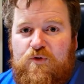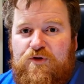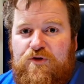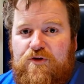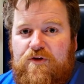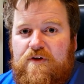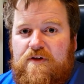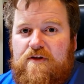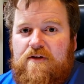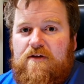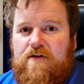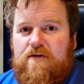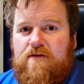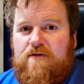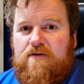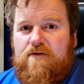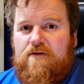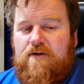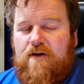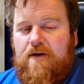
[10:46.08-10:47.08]
but you're going to see it.
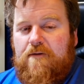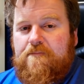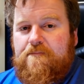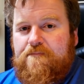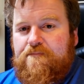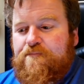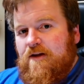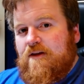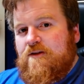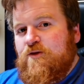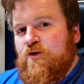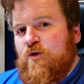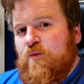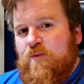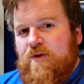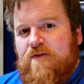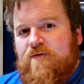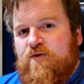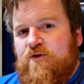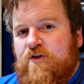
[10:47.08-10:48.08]
So yeah, that's going to
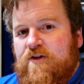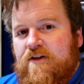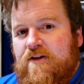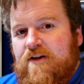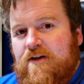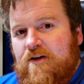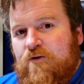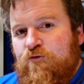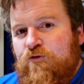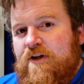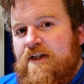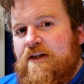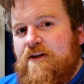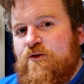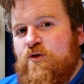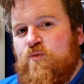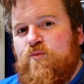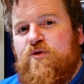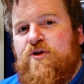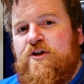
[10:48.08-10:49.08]
be it for today. I really
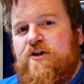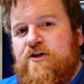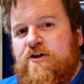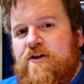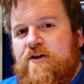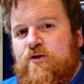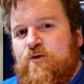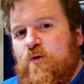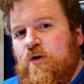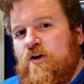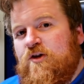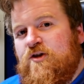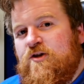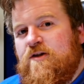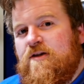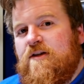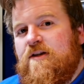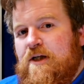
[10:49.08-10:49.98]
do appreciate you watching.